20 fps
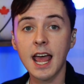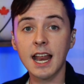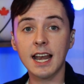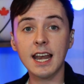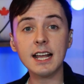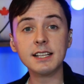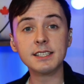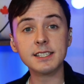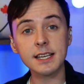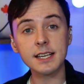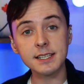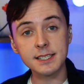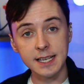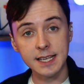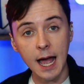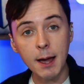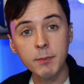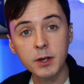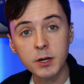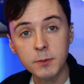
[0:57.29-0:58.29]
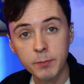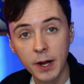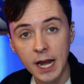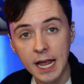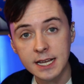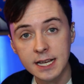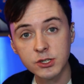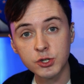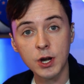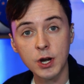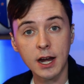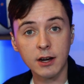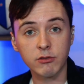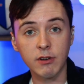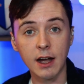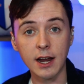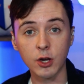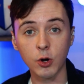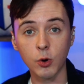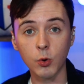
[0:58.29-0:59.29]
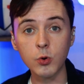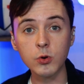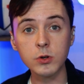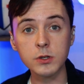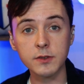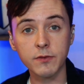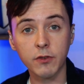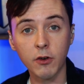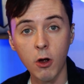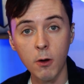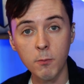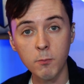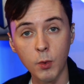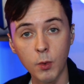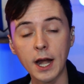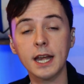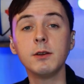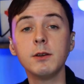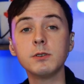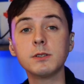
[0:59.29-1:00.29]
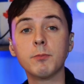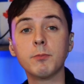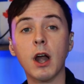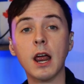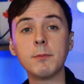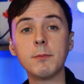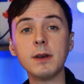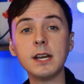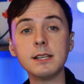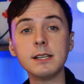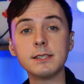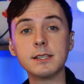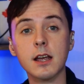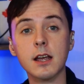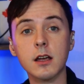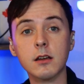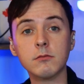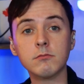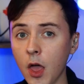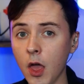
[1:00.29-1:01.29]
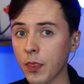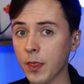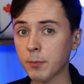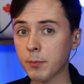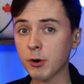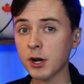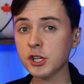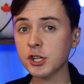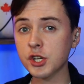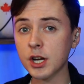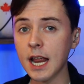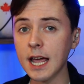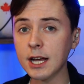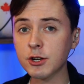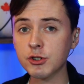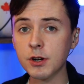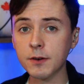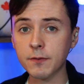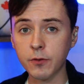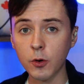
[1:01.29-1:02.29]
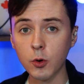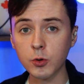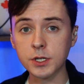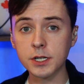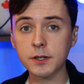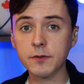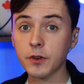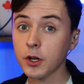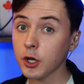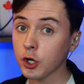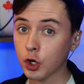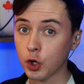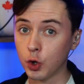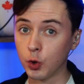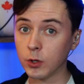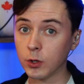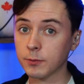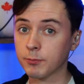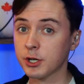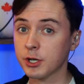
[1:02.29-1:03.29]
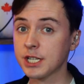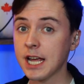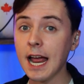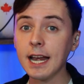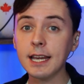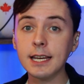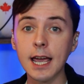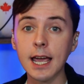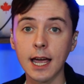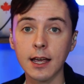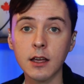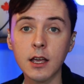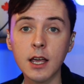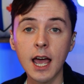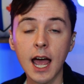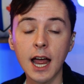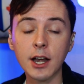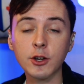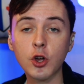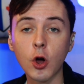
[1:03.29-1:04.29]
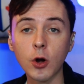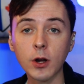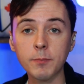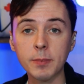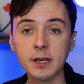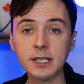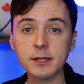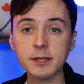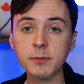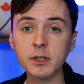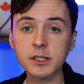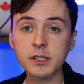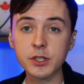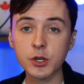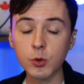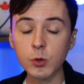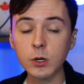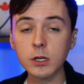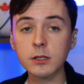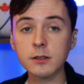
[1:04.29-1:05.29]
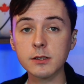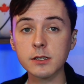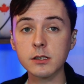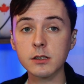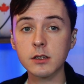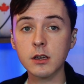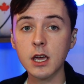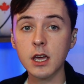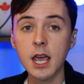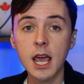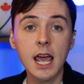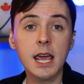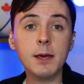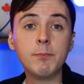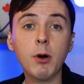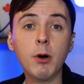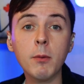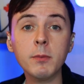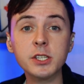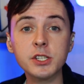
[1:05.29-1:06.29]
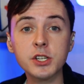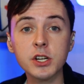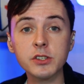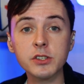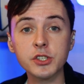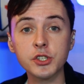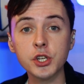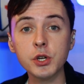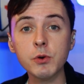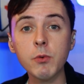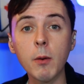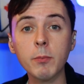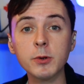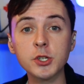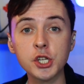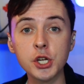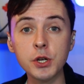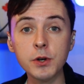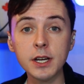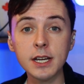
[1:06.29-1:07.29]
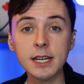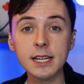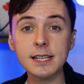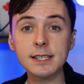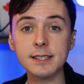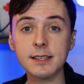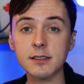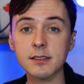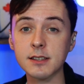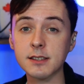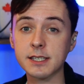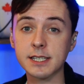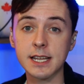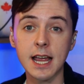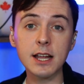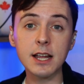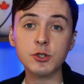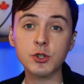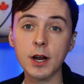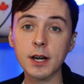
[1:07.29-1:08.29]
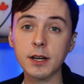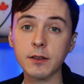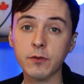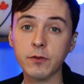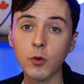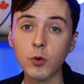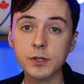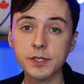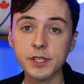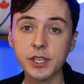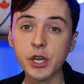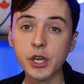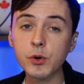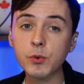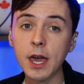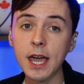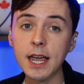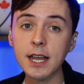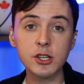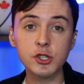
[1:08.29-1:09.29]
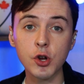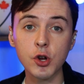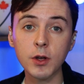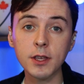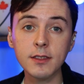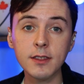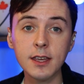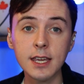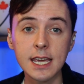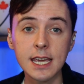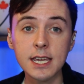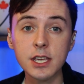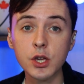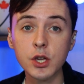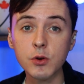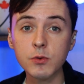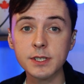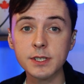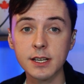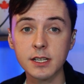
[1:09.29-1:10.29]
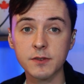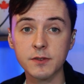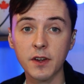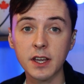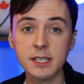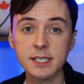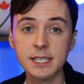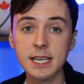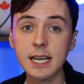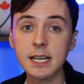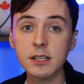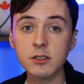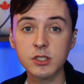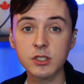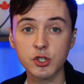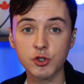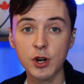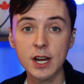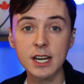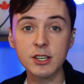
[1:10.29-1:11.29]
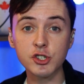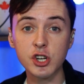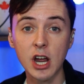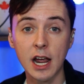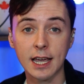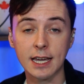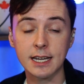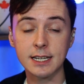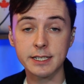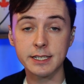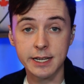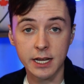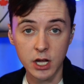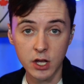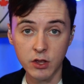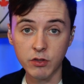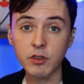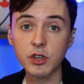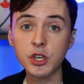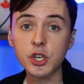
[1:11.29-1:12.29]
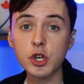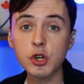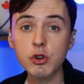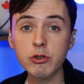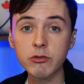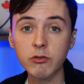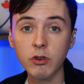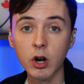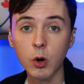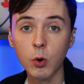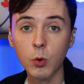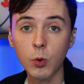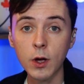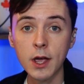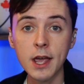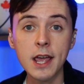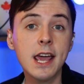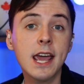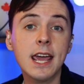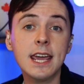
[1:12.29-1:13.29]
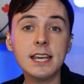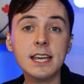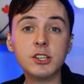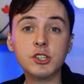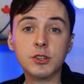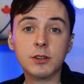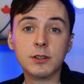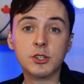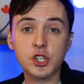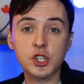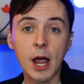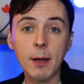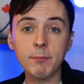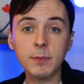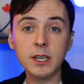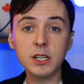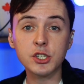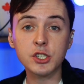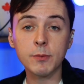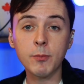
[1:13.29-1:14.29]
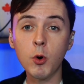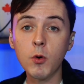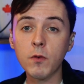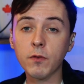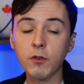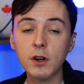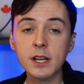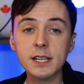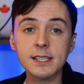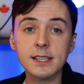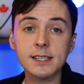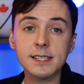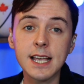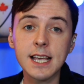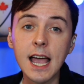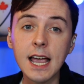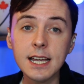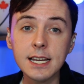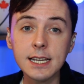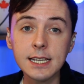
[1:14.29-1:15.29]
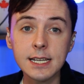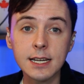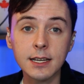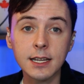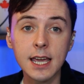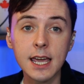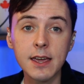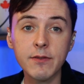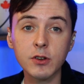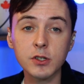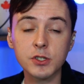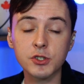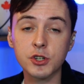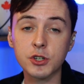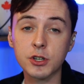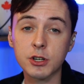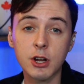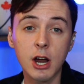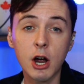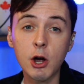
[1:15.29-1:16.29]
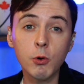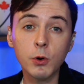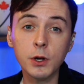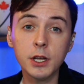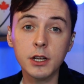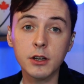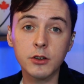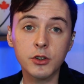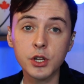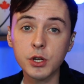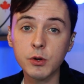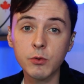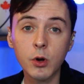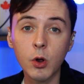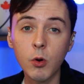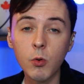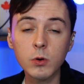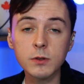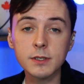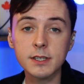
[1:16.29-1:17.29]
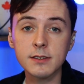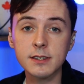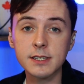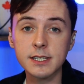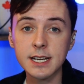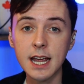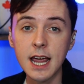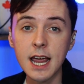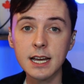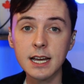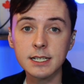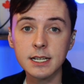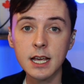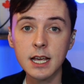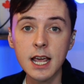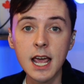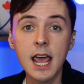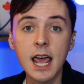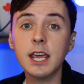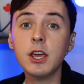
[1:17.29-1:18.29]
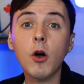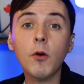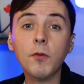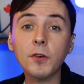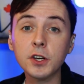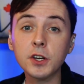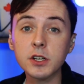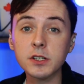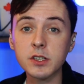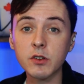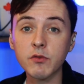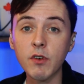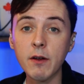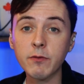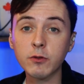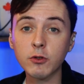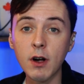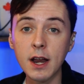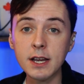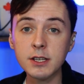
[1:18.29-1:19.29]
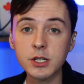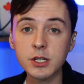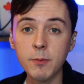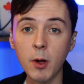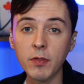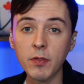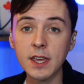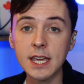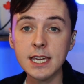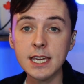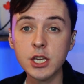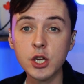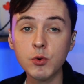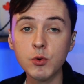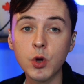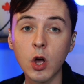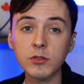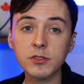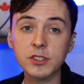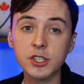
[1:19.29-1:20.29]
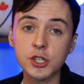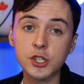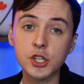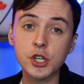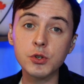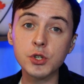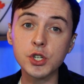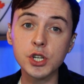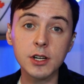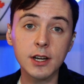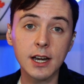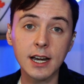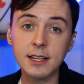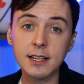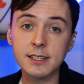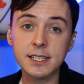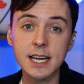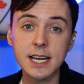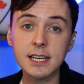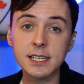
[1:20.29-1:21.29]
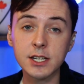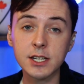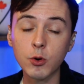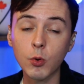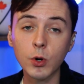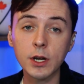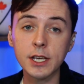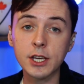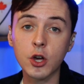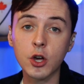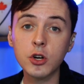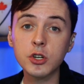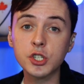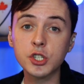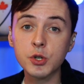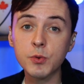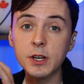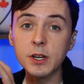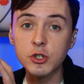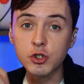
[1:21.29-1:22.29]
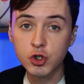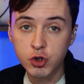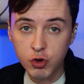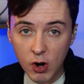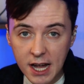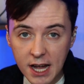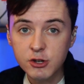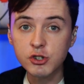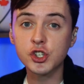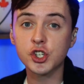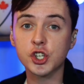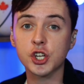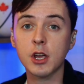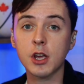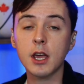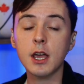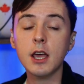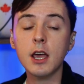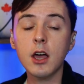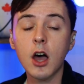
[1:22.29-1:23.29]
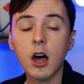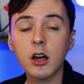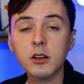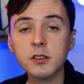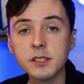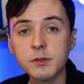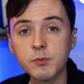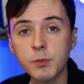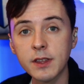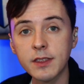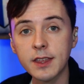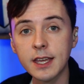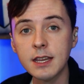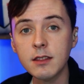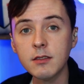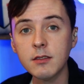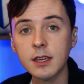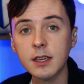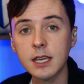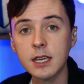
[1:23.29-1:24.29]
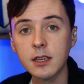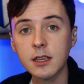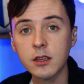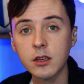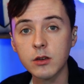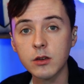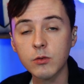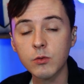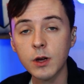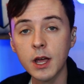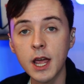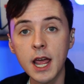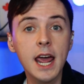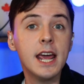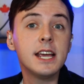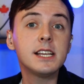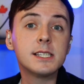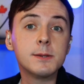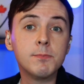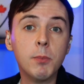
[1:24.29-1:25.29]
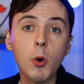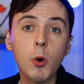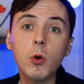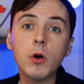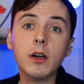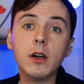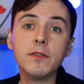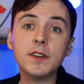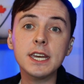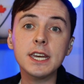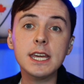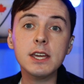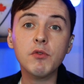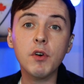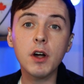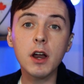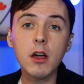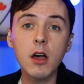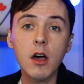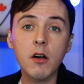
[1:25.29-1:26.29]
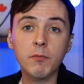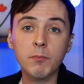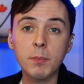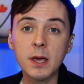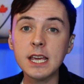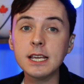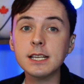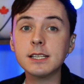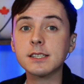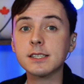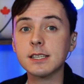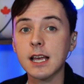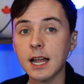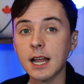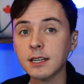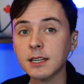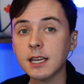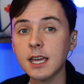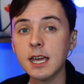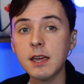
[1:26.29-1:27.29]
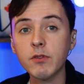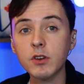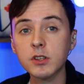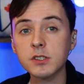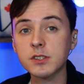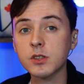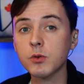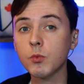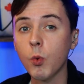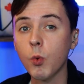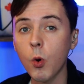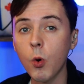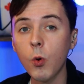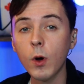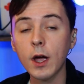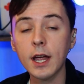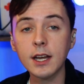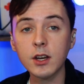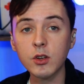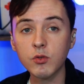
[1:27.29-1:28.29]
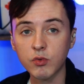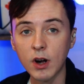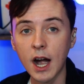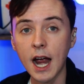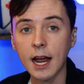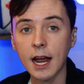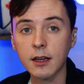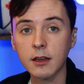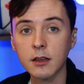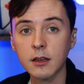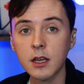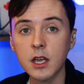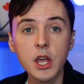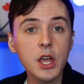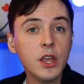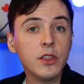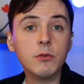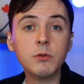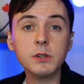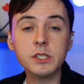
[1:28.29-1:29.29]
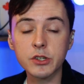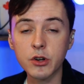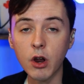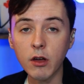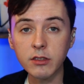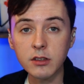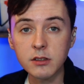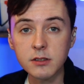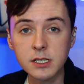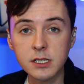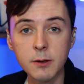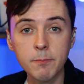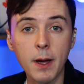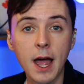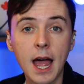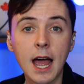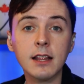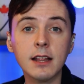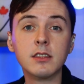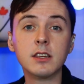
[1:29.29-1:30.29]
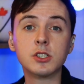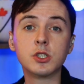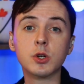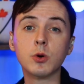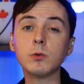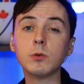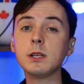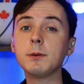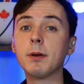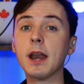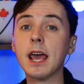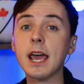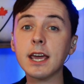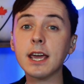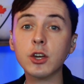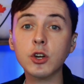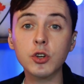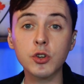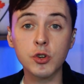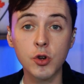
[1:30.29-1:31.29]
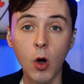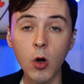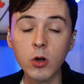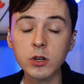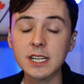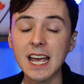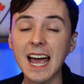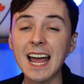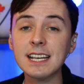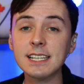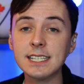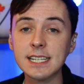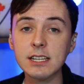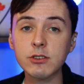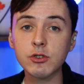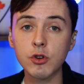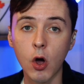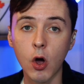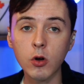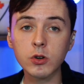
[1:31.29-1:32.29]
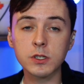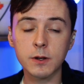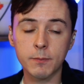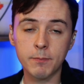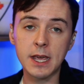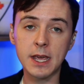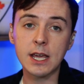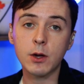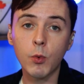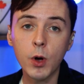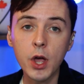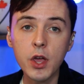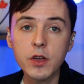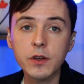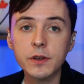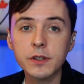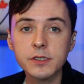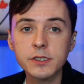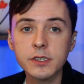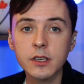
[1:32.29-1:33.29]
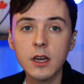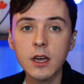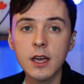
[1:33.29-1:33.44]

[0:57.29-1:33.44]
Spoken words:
Let's examine Blair's track record from when he was Prime Minister. The British electorate voted for Cool Britannia and got abysmal schools. He promised us new opportunities and instead tried to force the UK to join the EU's asphyxiating straitjacket, the Euro. He championed a more free society and gave us draconian new laws instead. He offered us a referendum on the EU constitution and instead did all he could to entrench us within the EU. He spoke of an era of peace and gave us the war in Iraq. There was nothing so bad that Tony Blair could not and did not make worse.